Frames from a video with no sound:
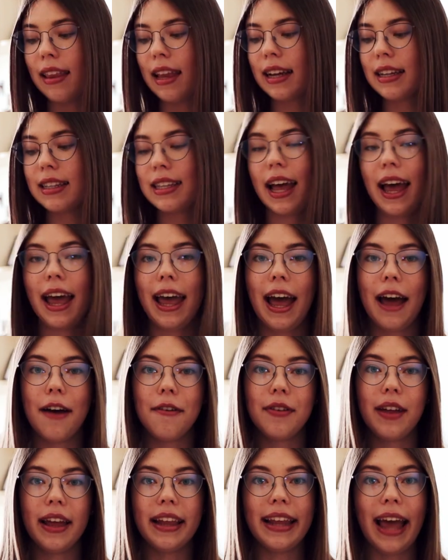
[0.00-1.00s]
Next, I
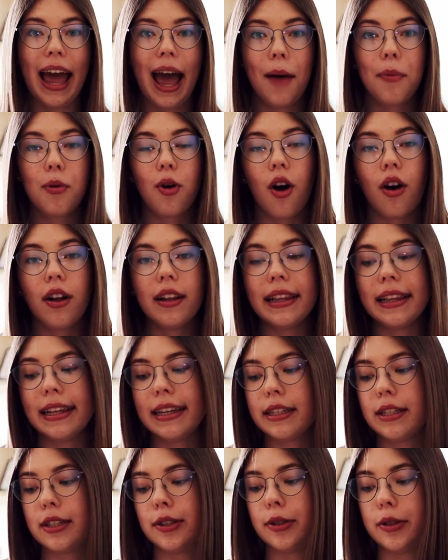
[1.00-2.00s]
have an app called
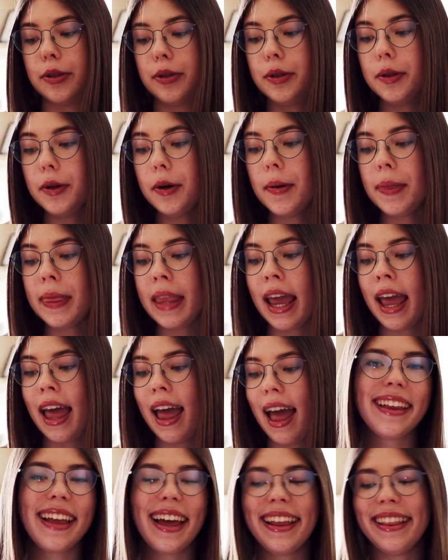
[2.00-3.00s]
List to Do,
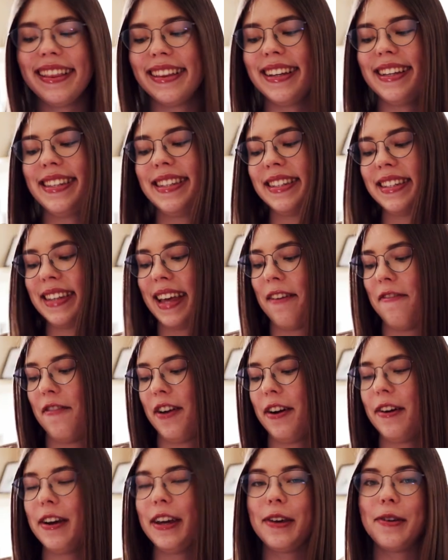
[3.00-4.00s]
and this is a
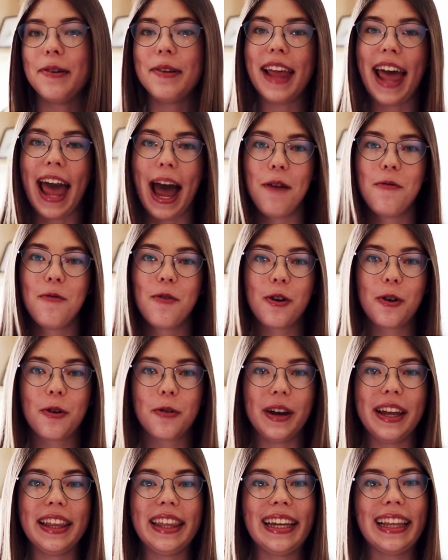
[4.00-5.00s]
very cute app for
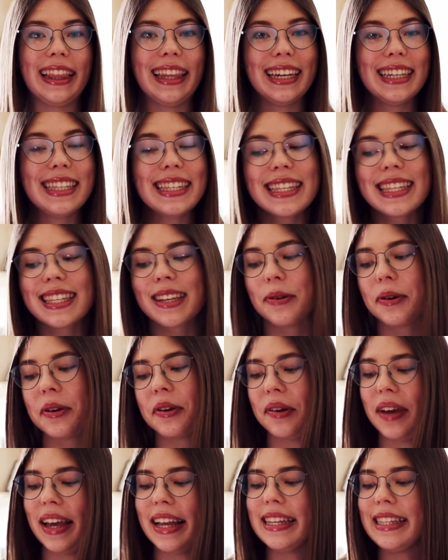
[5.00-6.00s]
creating lists. So
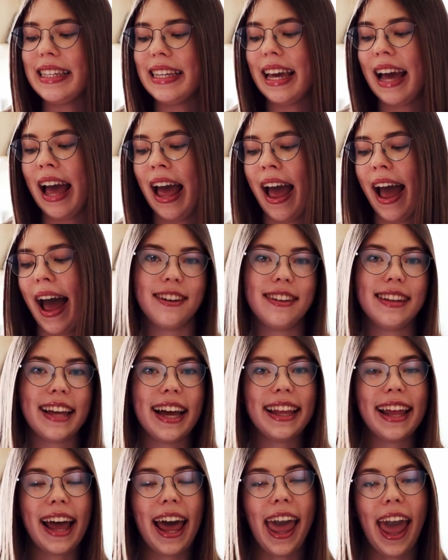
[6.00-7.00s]
you can see here
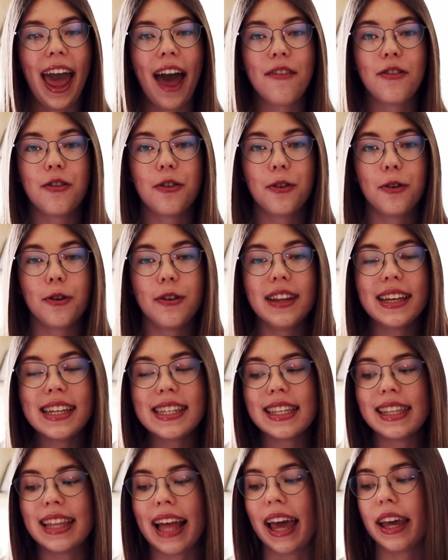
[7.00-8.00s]
that I have a few
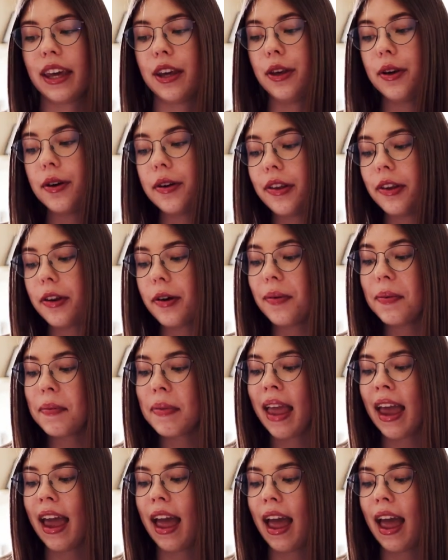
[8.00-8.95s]
lists like YouTube